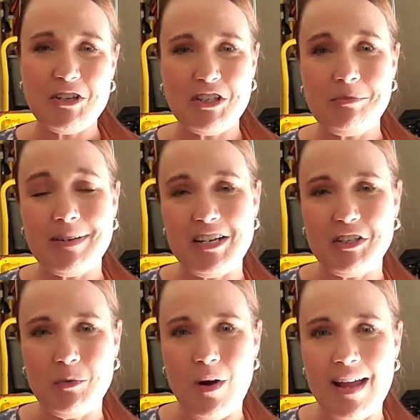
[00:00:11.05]
We ship
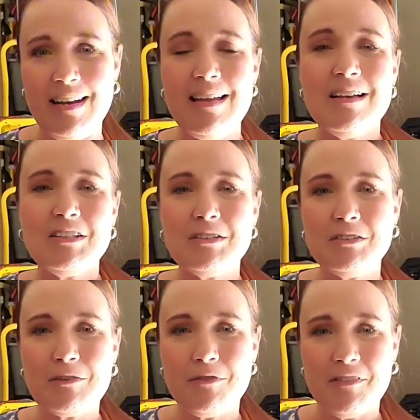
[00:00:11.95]
nationwide, so
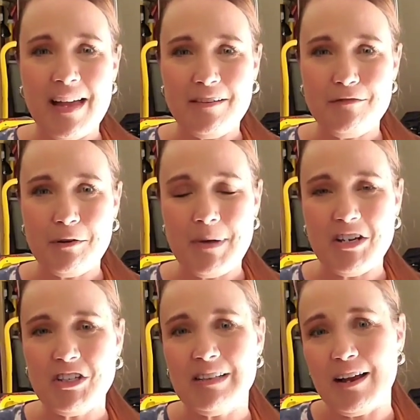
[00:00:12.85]
look for that
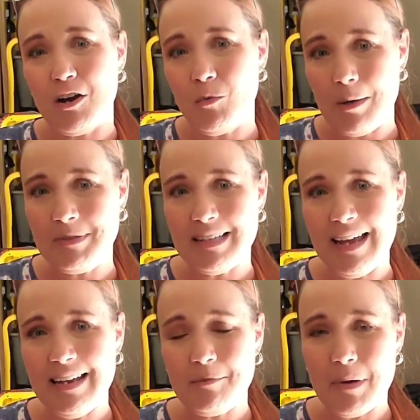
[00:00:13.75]
information like our
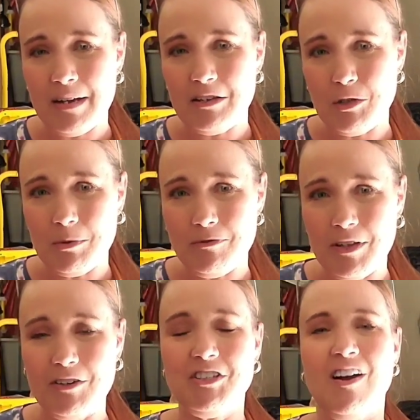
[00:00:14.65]
website,
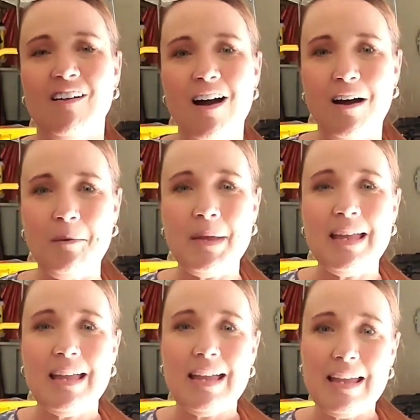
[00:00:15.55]
mightydubiafeeders.com,
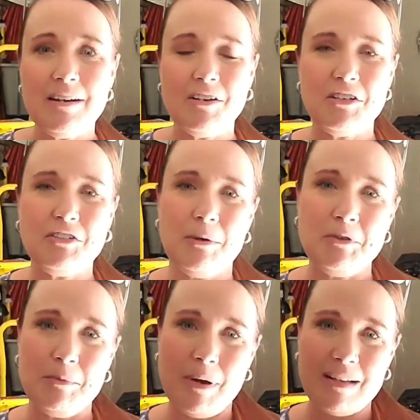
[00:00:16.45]
in our
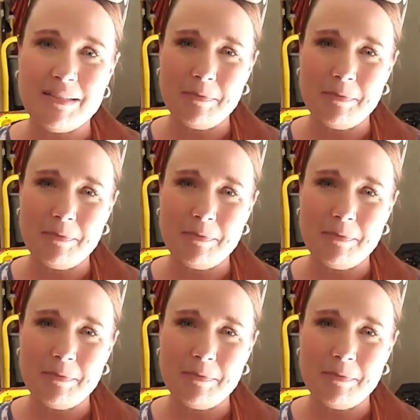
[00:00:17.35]
description box